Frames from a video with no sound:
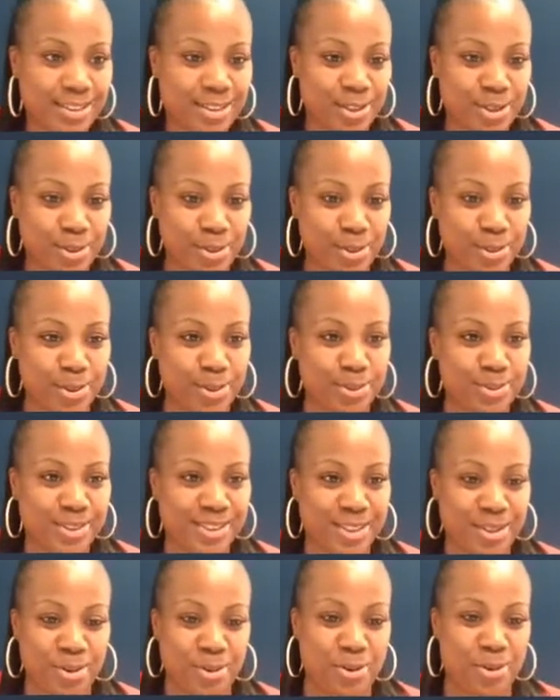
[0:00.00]

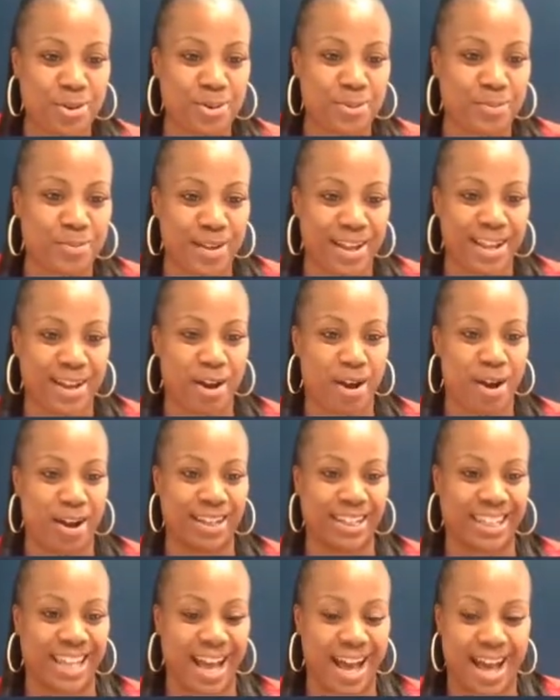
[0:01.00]
YouTube, we
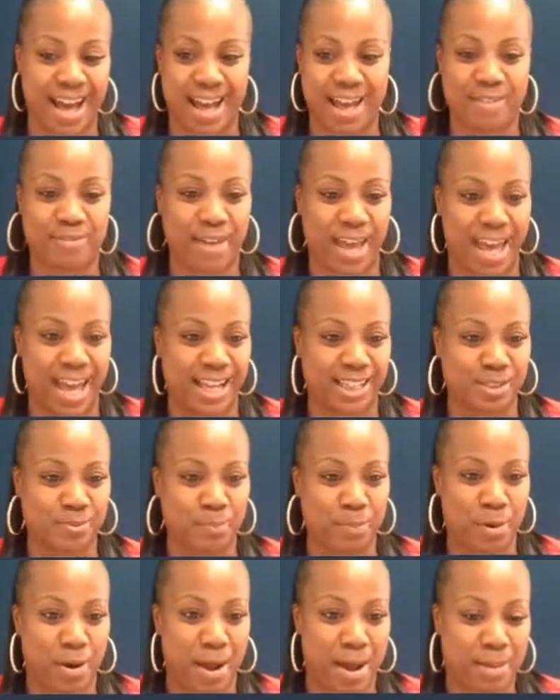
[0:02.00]
are live as
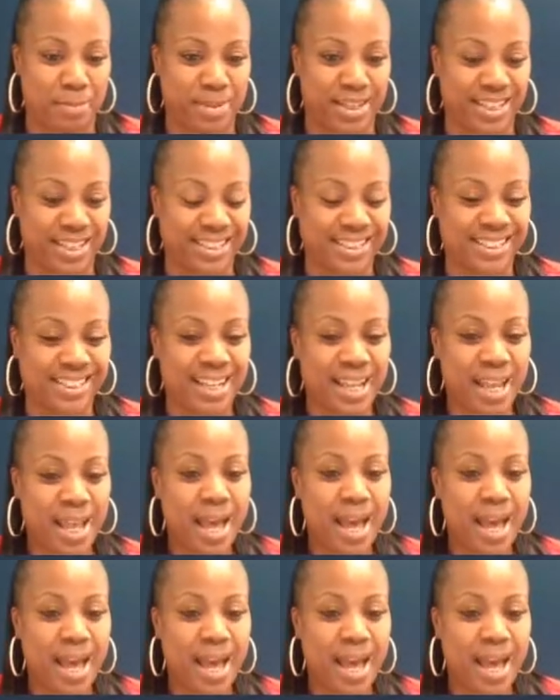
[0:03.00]
promised.